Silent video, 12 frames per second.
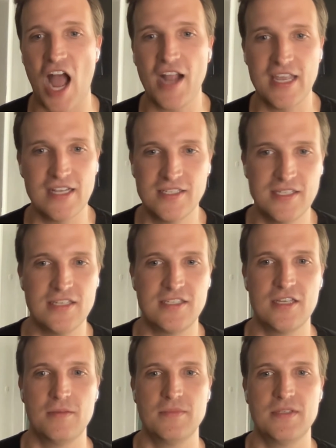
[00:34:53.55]
docking
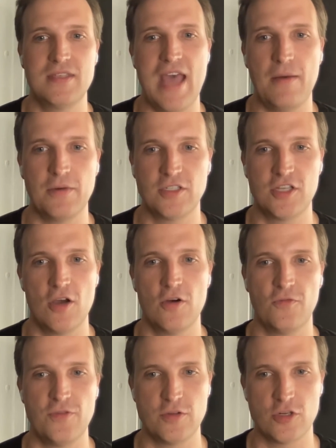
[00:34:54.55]
systems that would
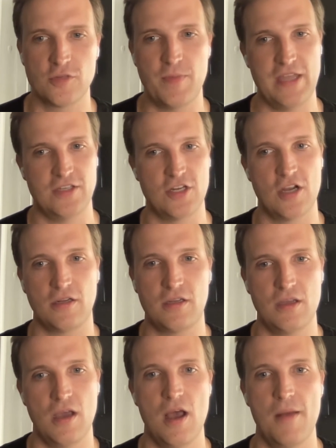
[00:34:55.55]
tow future space
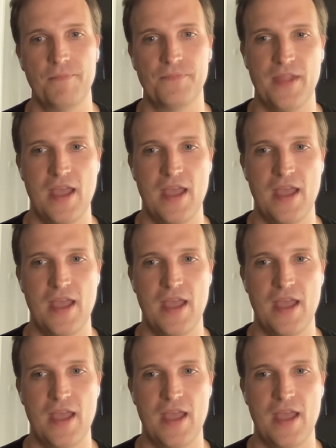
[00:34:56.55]
junk um,